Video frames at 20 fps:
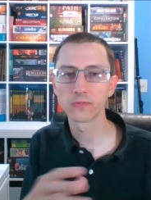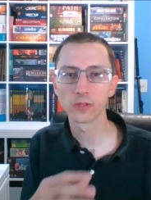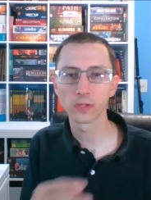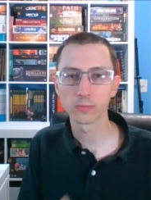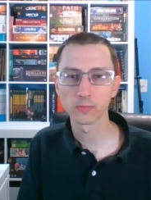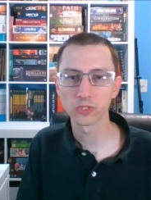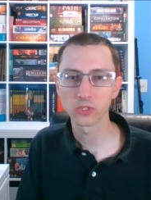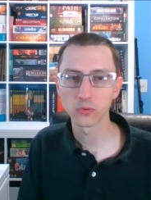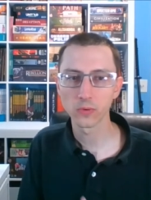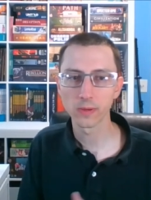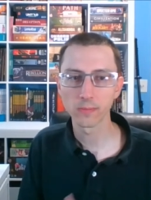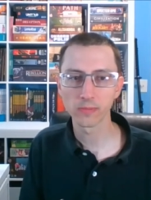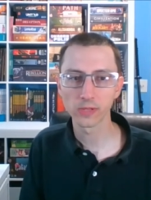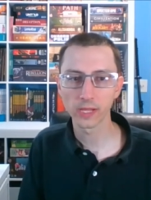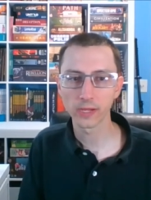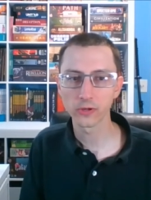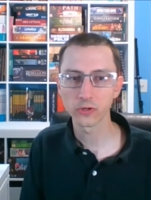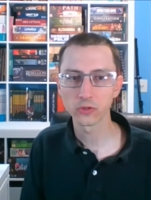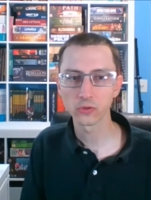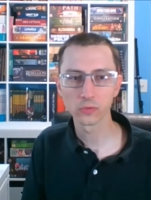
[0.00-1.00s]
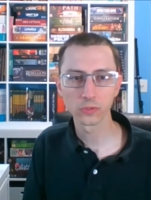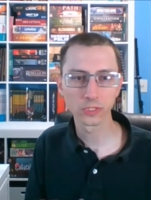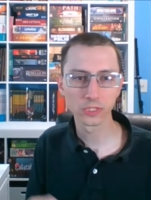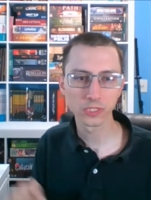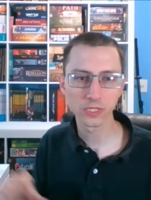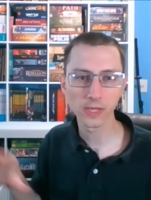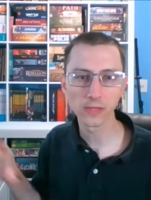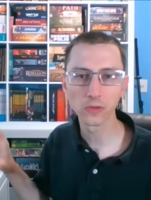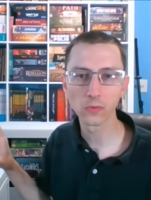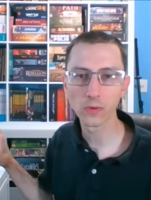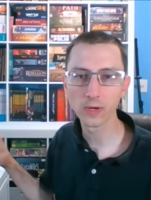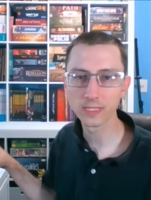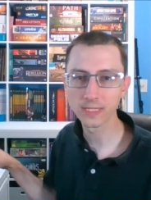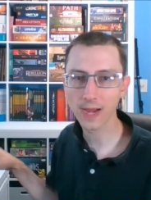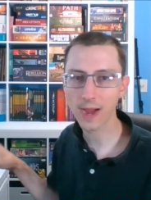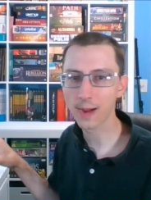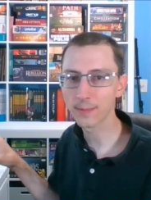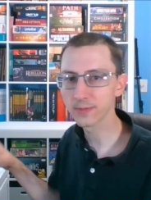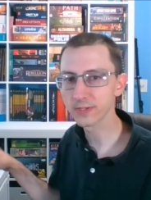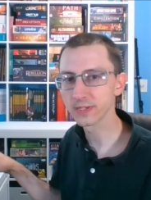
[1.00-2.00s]
between players, which is otherwise
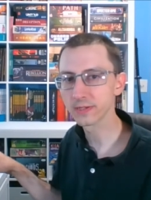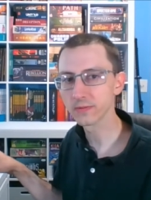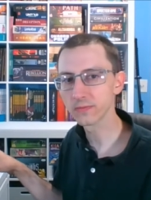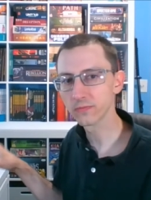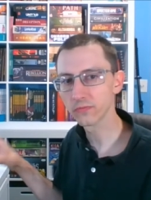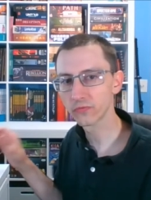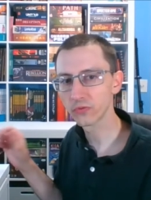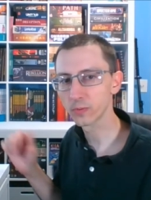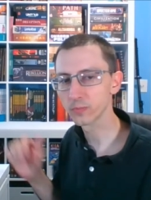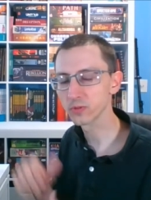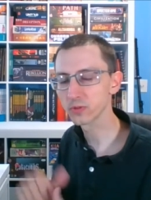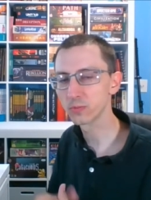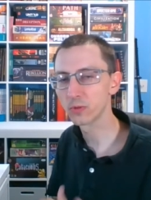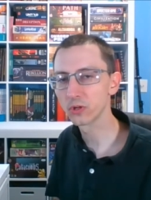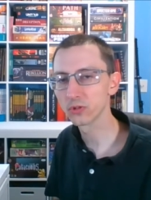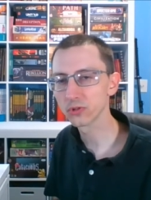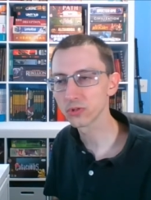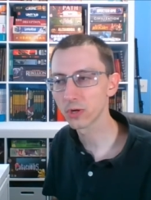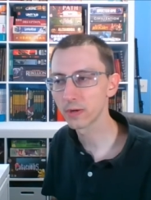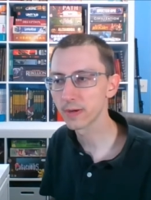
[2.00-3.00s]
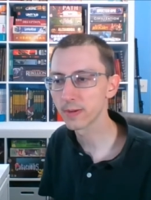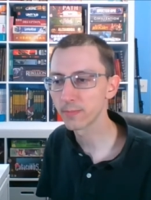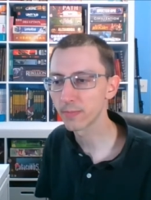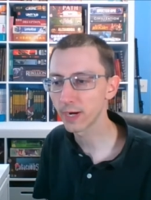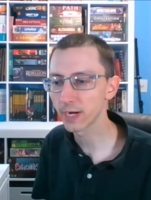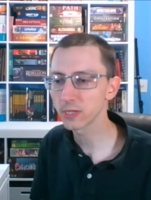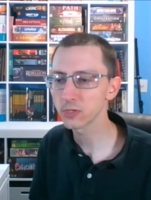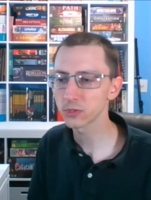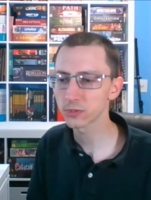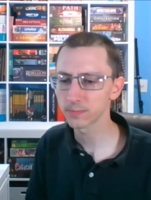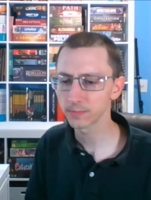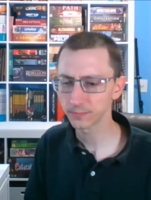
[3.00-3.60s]
absent from Small Star Empires.